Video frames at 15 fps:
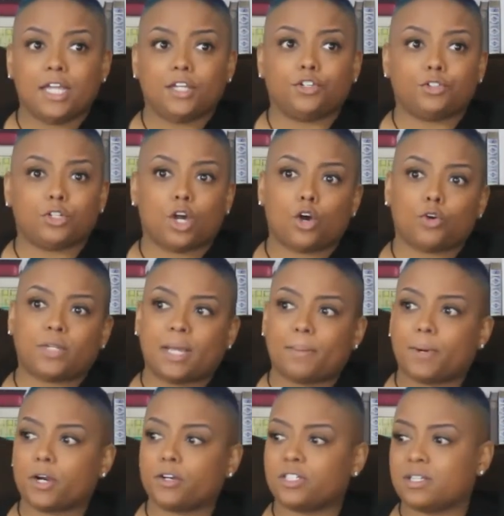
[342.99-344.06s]
you know,
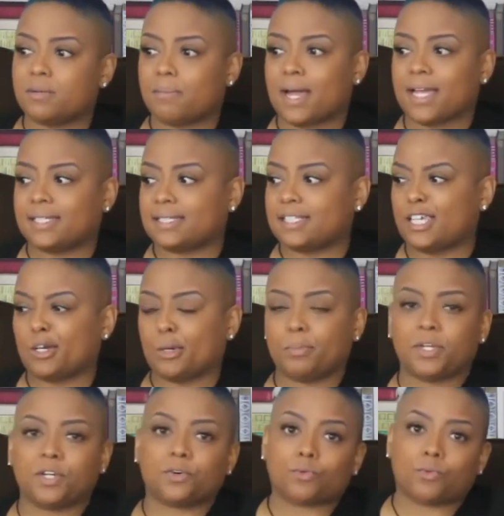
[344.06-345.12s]
that person might still
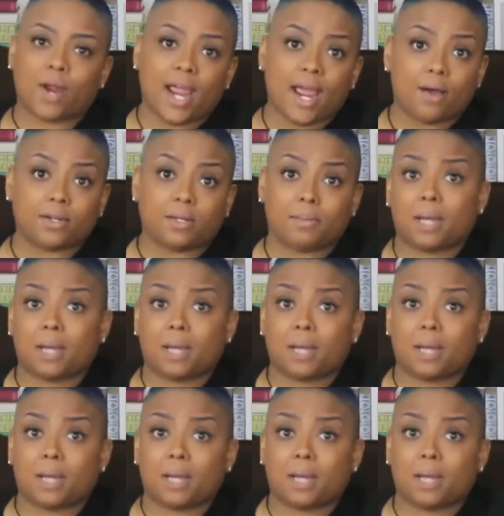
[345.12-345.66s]
be around.